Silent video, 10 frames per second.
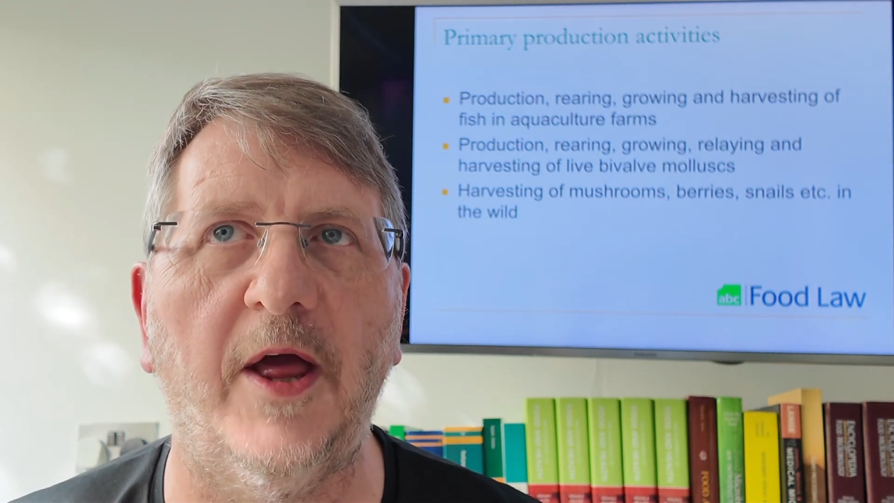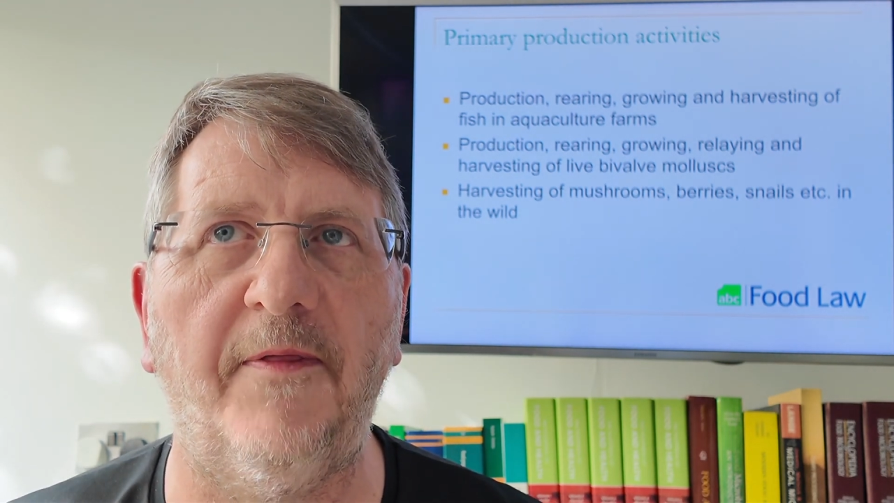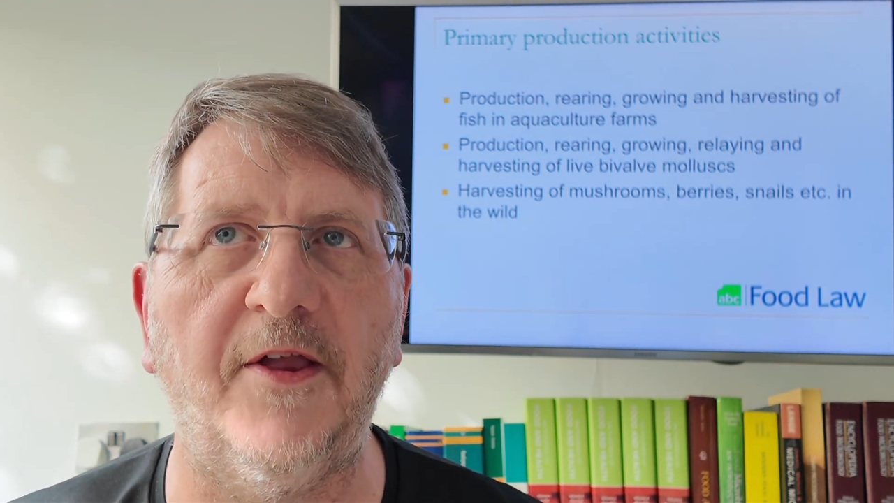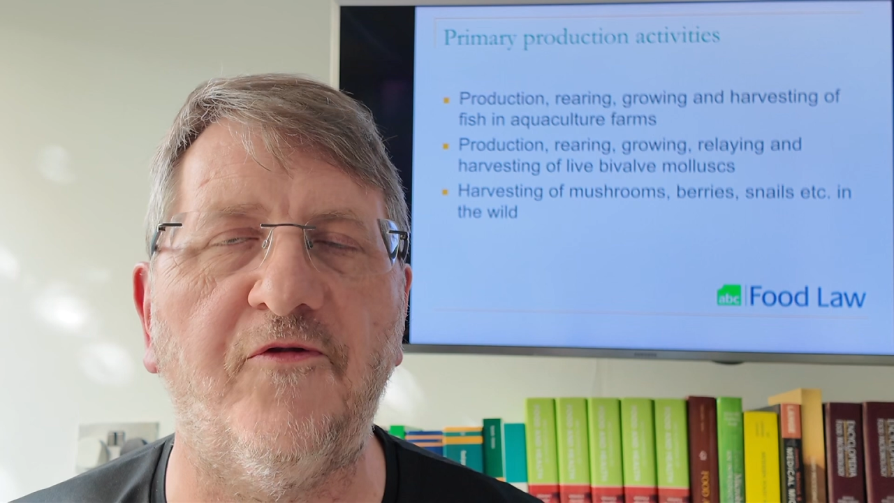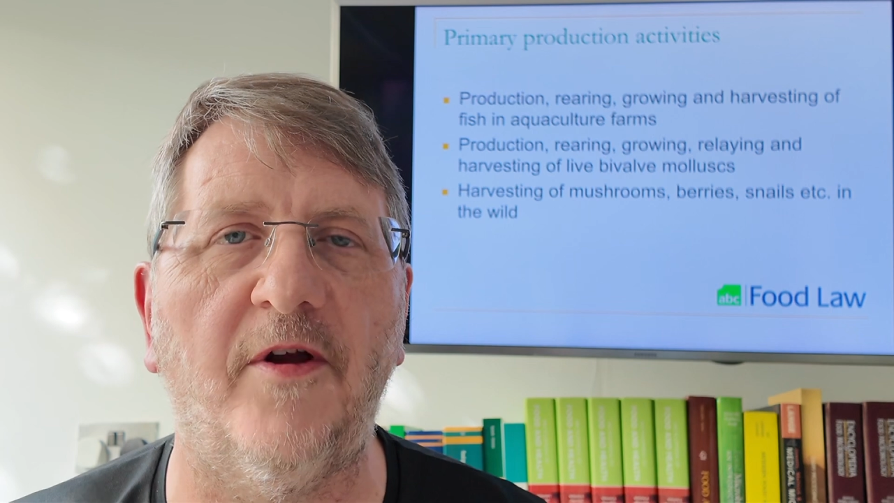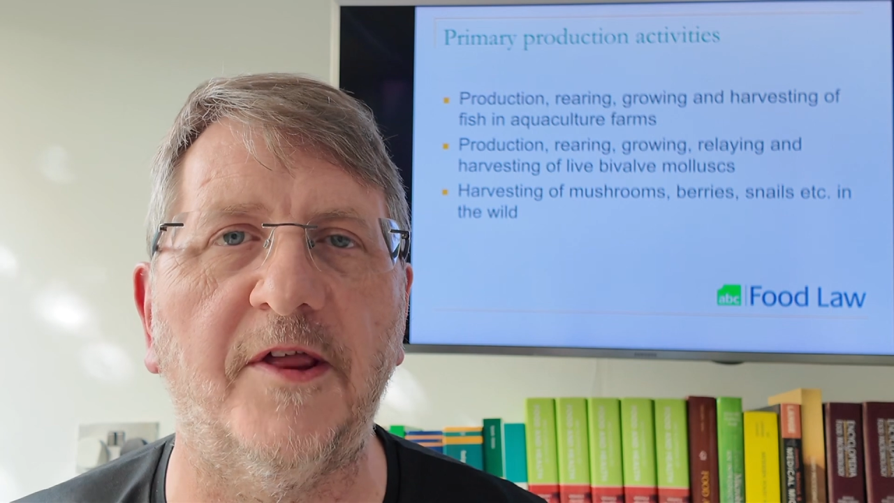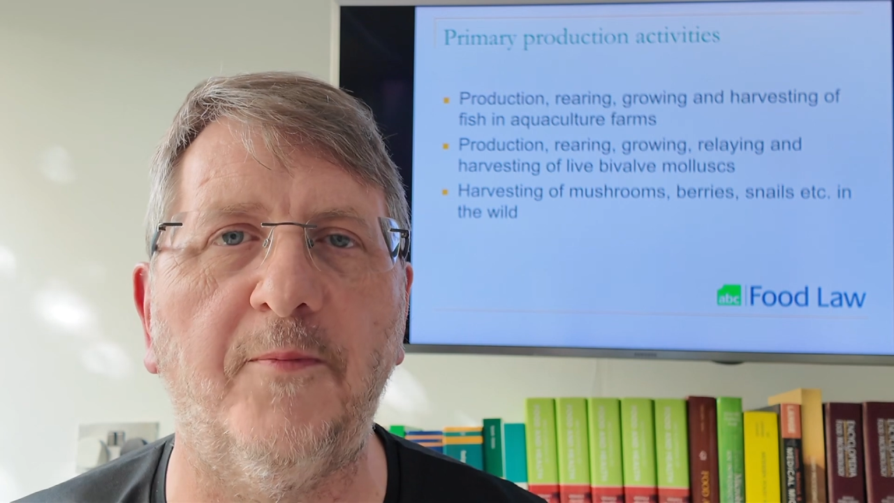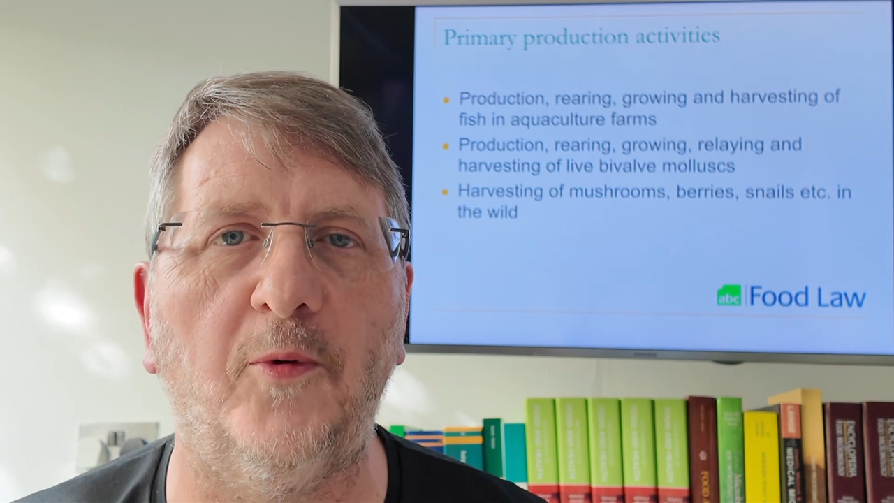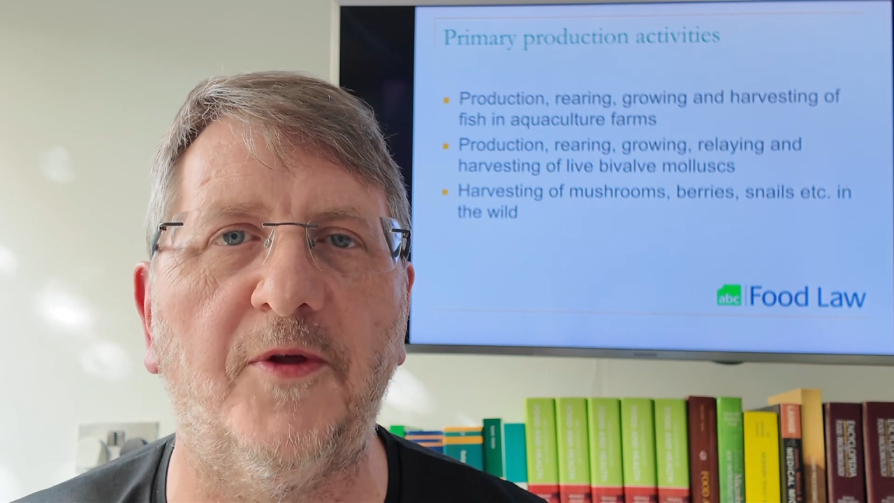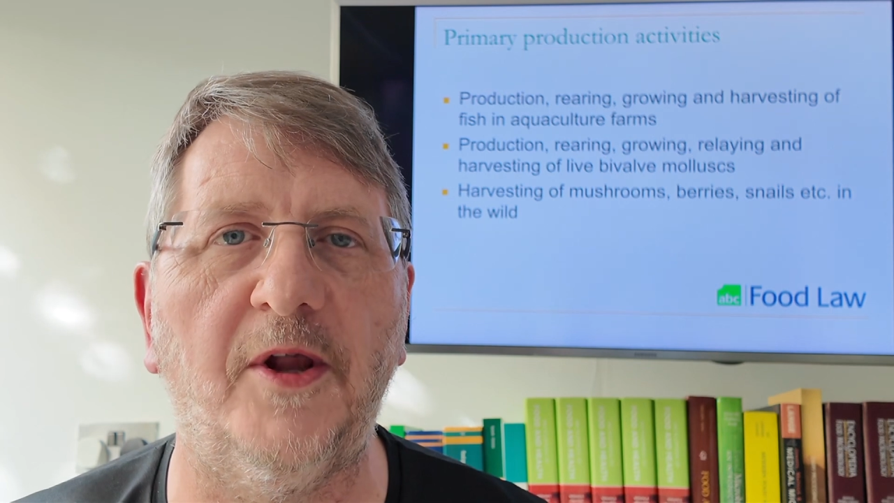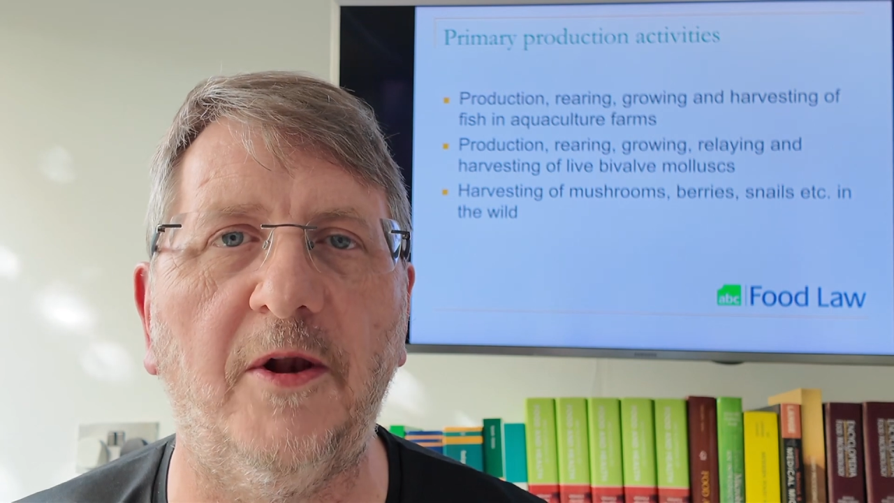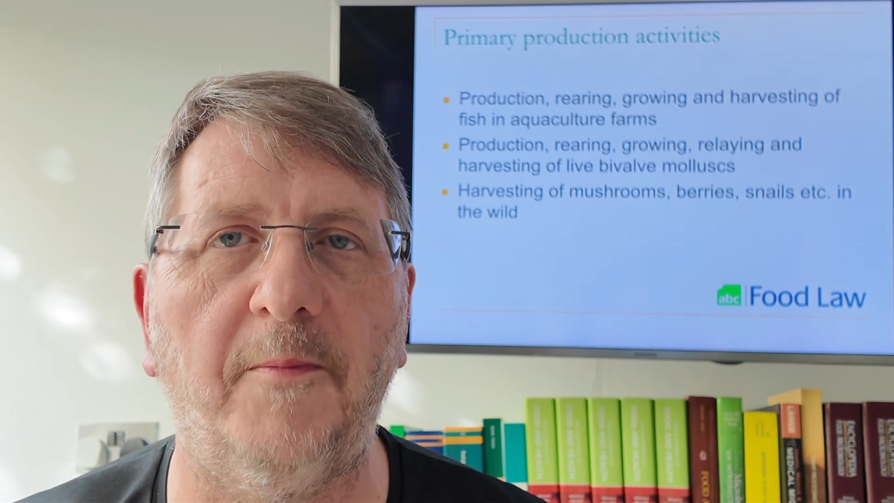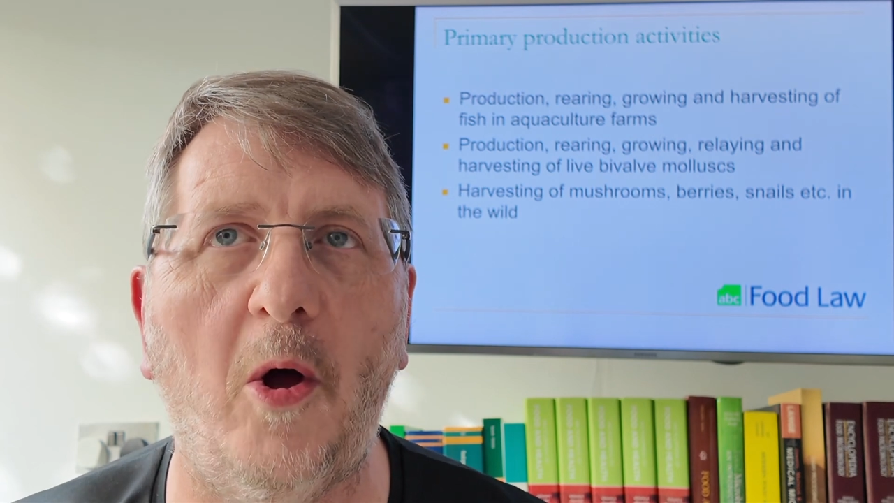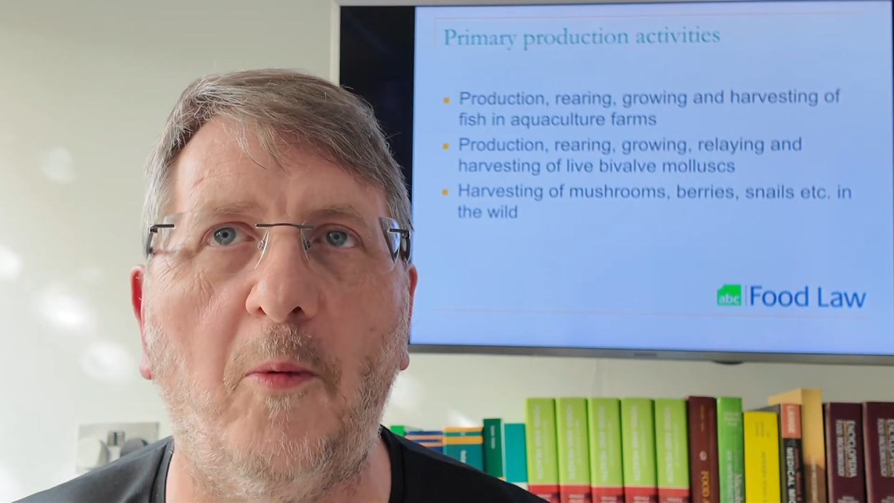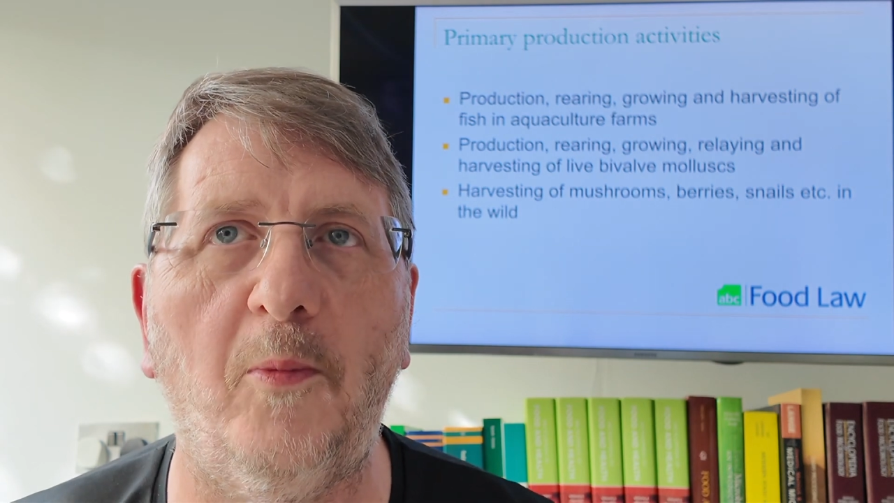and then transporting them on